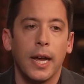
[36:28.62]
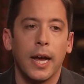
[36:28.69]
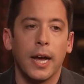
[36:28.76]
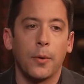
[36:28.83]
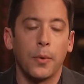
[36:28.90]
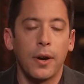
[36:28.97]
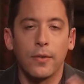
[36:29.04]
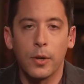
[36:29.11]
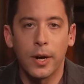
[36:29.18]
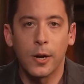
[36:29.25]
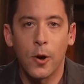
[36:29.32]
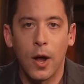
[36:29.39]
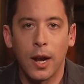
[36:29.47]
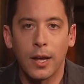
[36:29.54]
Uh, whatever you want
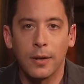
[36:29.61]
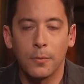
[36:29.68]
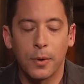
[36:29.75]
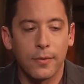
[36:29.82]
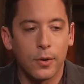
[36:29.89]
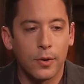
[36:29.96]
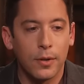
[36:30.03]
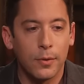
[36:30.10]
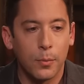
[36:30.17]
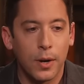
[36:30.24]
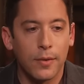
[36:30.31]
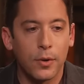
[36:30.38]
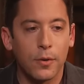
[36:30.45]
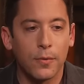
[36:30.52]
to call it, whatever
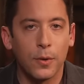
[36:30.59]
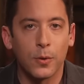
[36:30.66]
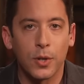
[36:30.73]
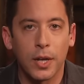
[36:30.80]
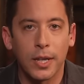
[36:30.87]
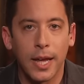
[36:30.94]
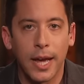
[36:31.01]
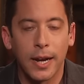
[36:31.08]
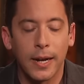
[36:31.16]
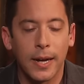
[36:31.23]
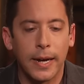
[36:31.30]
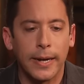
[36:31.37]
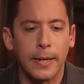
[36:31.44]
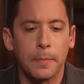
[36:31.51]
whatever your views on that,
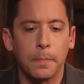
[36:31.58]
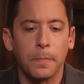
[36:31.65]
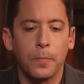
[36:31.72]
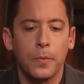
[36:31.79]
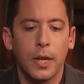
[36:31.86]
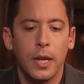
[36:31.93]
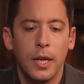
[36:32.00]
um,